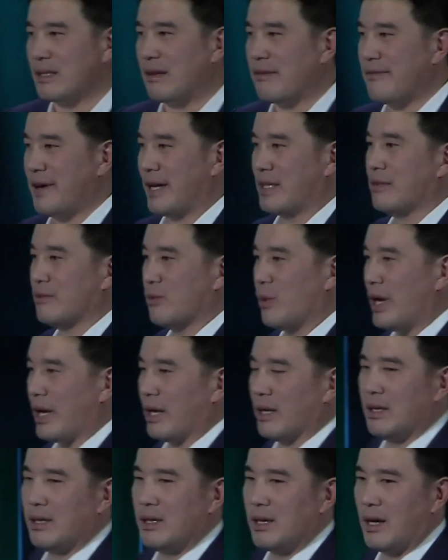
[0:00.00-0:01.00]
an effective
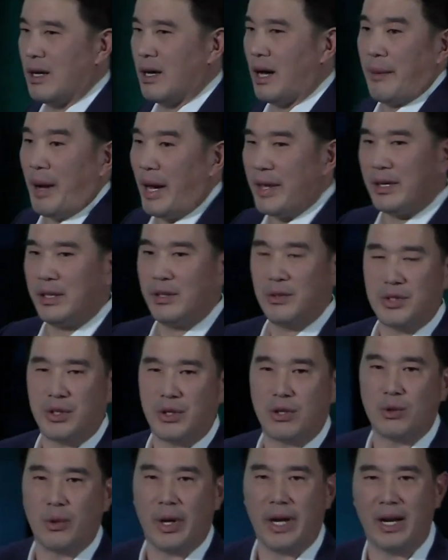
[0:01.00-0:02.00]
way. I mean, I thought that was
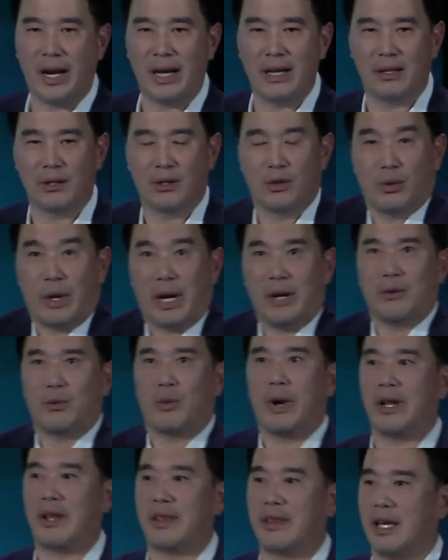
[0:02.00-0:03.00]
a great, great
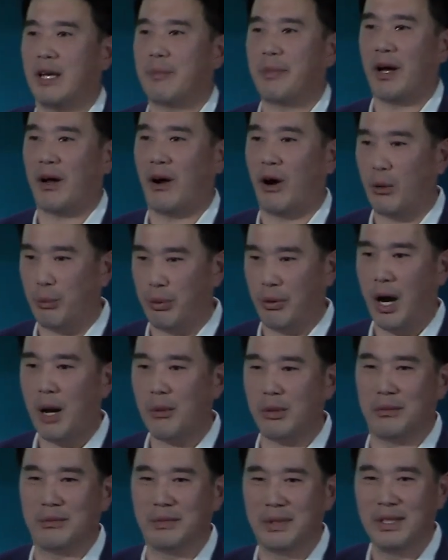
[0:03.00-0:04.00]
way to think about our
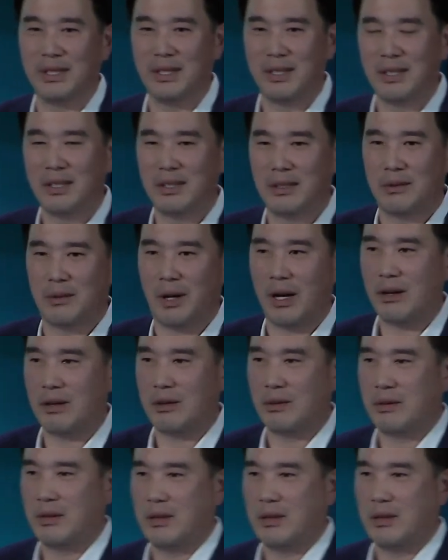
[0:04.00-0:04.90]
problem, right?